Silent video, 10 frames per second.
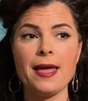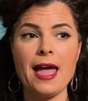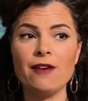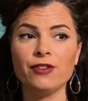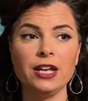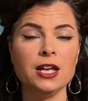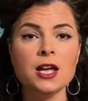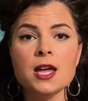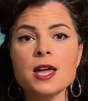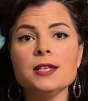every
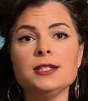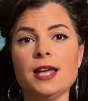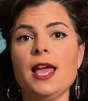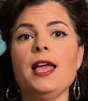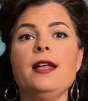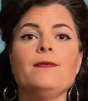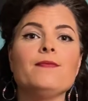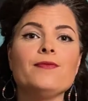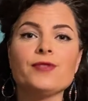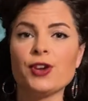day
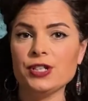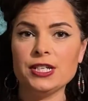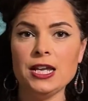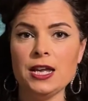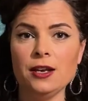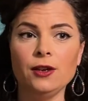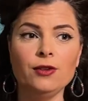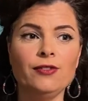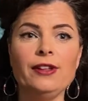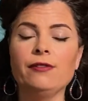13 you
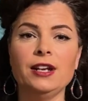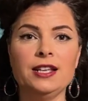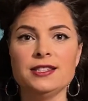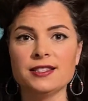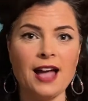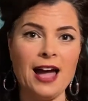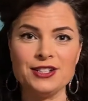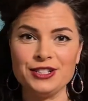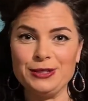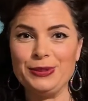feel really
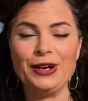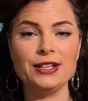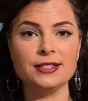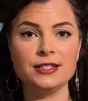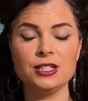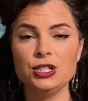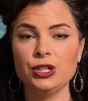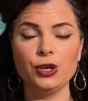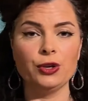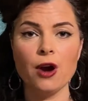scattered because
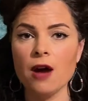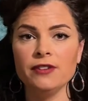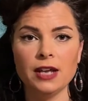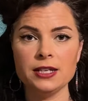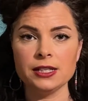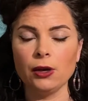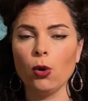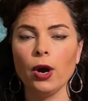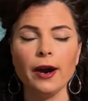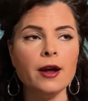you're ovulating,
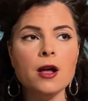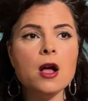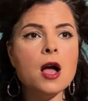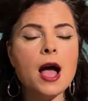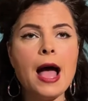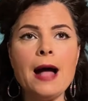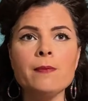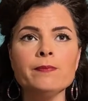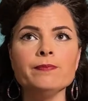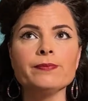or
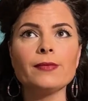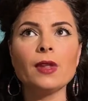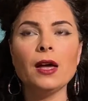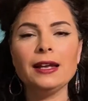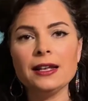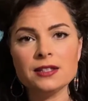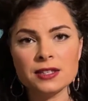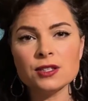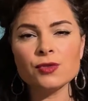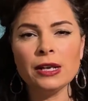and I
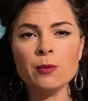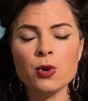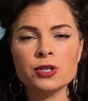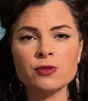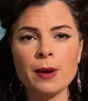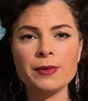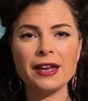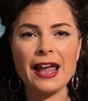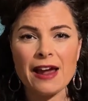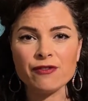think it's really important to remember
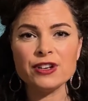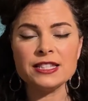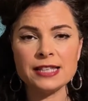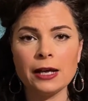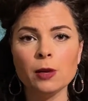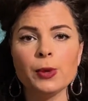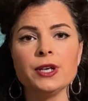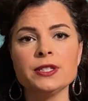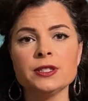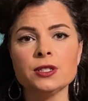that every single
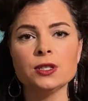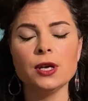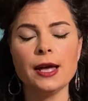person